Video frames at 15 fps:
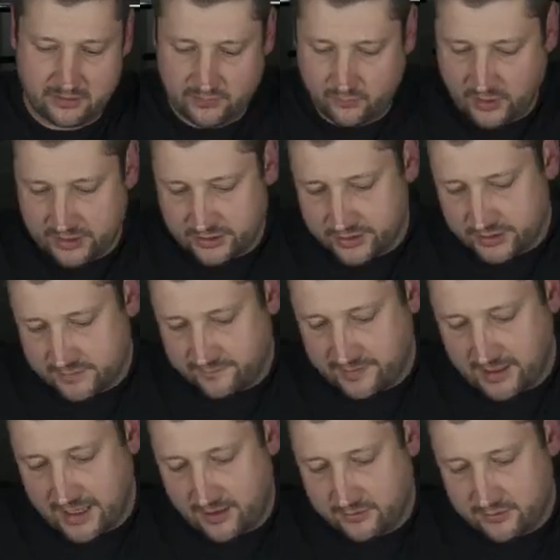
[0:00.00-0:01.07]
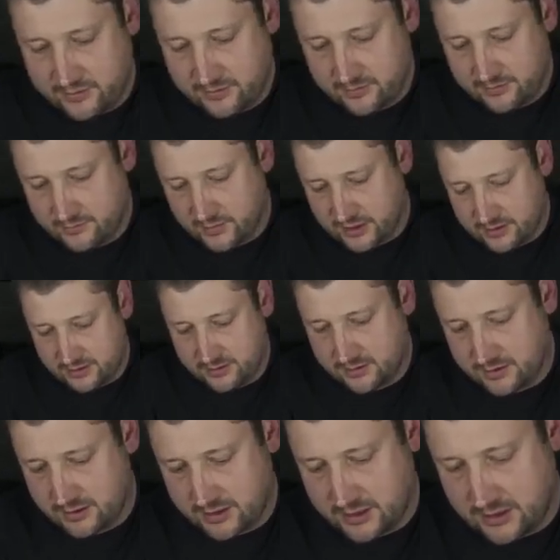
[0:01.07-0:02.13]
One just fell out, but
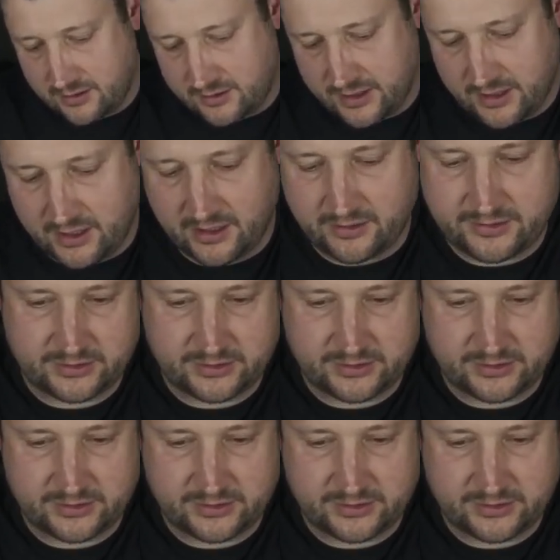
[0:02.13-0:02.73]
here they are.